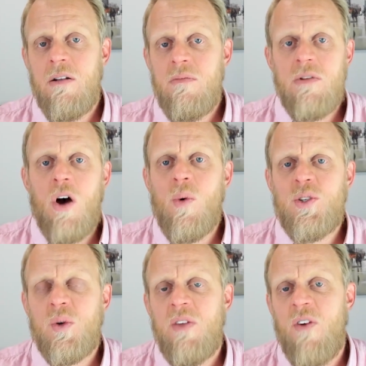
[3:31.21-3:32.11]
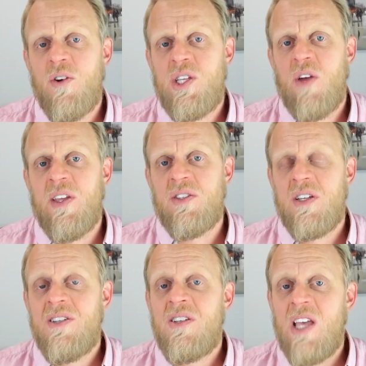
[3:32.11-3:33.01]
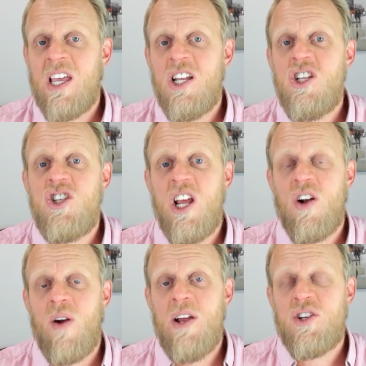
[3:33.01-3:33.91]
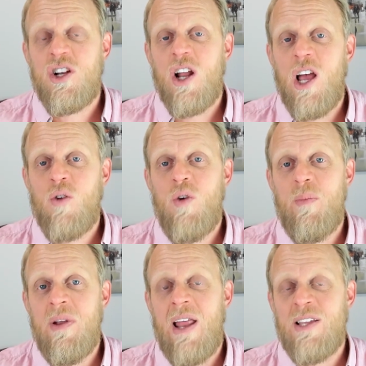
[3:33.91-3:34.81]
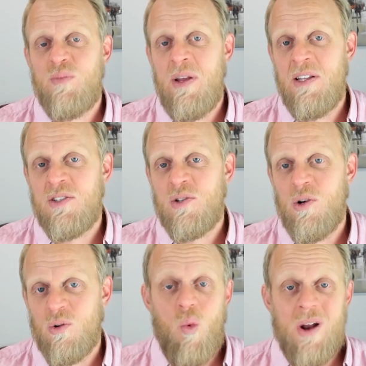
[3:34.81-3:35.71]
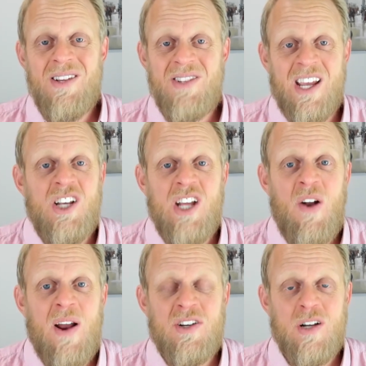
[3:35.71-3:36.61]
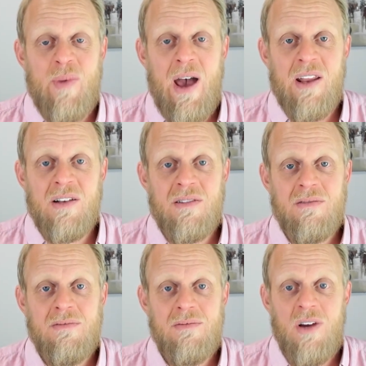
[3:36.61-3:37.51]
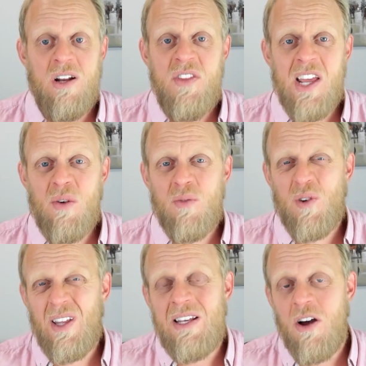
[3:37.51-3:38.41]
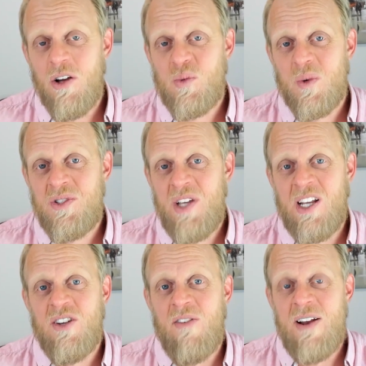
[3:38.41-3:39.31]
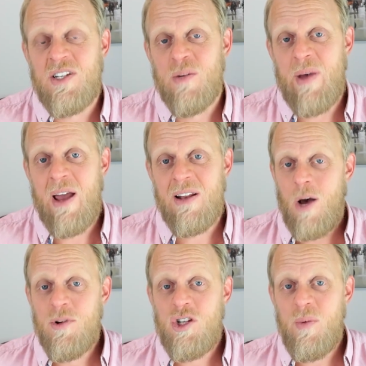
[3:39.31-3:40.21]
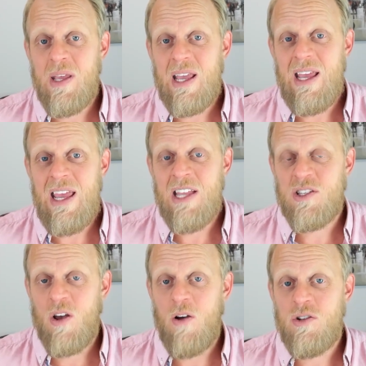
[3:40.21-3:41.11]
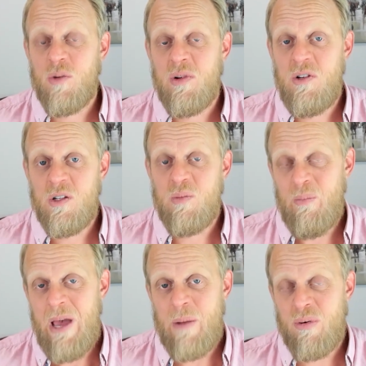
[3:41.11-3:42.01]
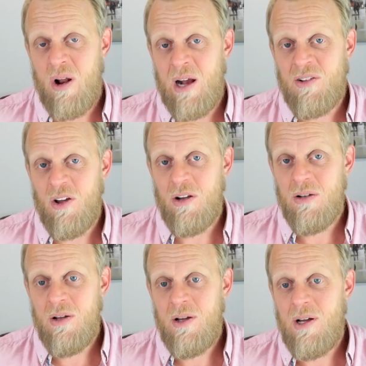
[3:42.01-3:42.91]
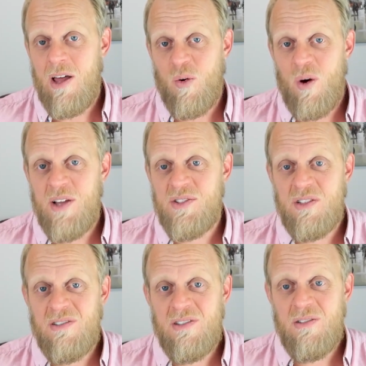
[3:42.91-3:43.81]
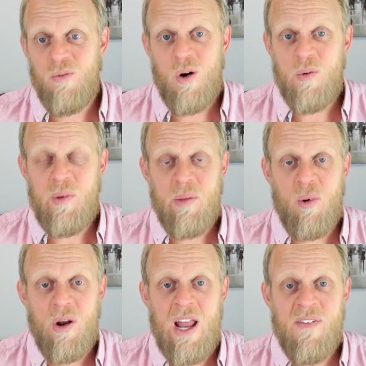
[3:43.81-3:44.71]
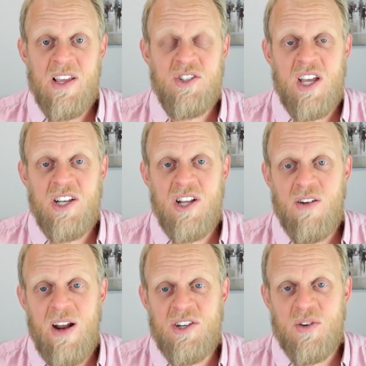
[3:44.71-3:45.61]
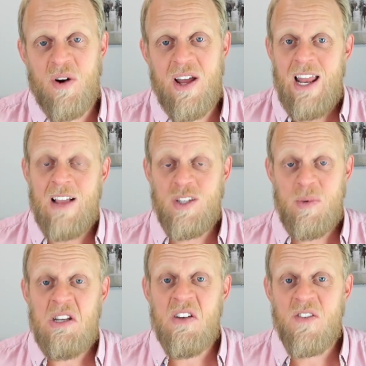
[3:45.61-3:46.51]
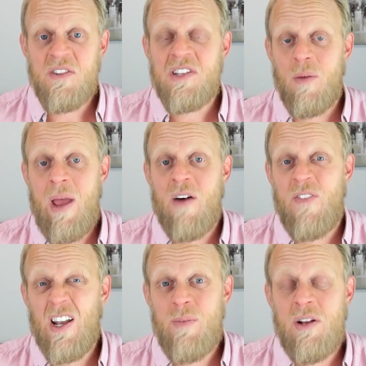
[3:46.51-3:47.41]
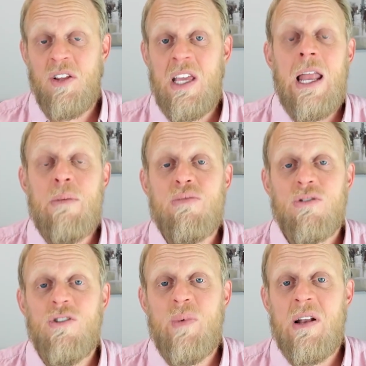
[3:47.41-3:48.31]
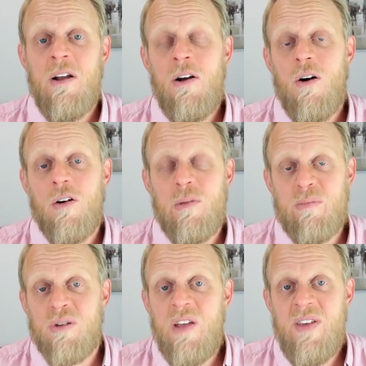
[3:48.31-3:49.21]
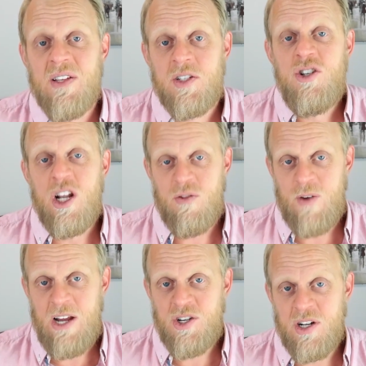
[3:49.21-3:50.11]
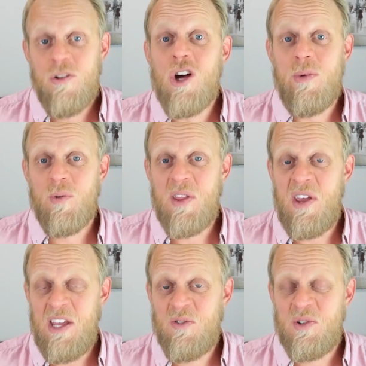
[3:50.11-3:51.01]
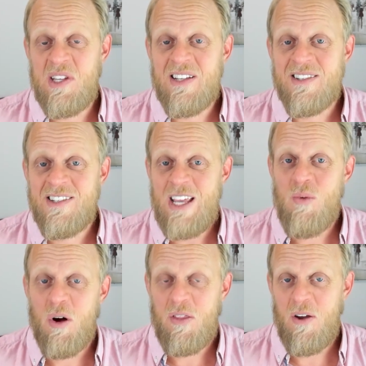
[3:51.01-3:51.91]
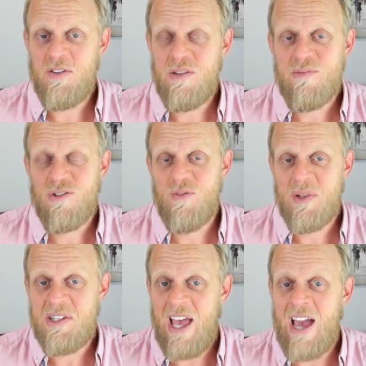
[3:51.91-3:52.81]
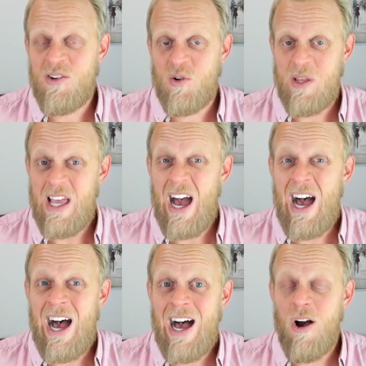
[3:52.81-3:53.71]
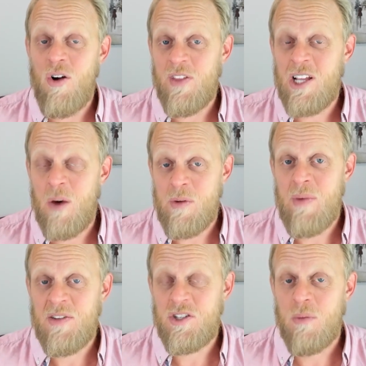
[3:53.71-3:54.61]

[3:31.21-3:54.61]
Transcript: No one's really focusing on this. Second generation equipment has been installed. What is second generation about it? I don't think anyone really knows what's second generation about it. I'm assuming it's going to produce better product though. Otherwise, what would be the point in having a second generation, right? It has to be different somehow, fundamentally an improvement on the previous generation. It's going to be really interesting to see what those improvements actually are over the coming months.